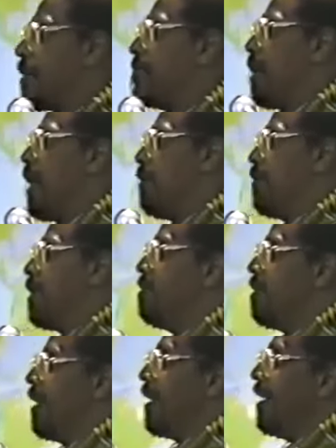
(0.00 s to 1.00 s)
by
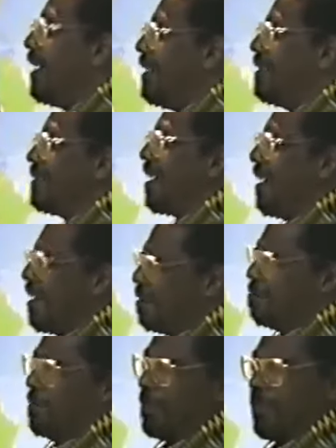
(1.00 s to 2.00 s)
comparing your
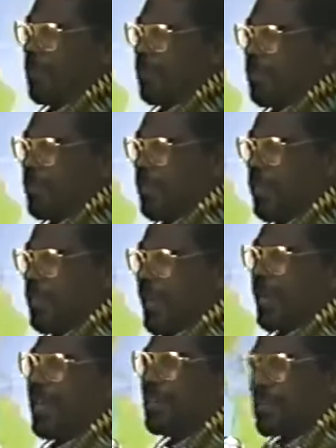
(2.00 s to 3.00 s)
income
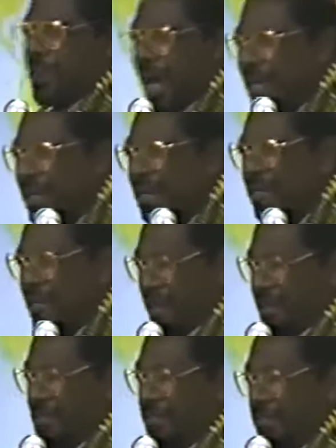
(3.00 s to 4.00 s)
against white
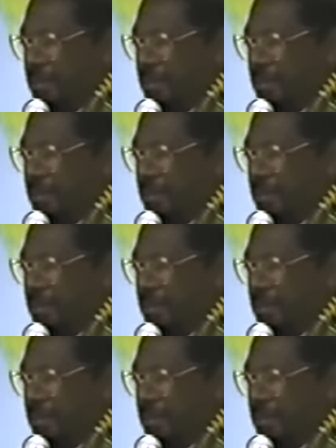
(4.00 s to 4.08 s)
income.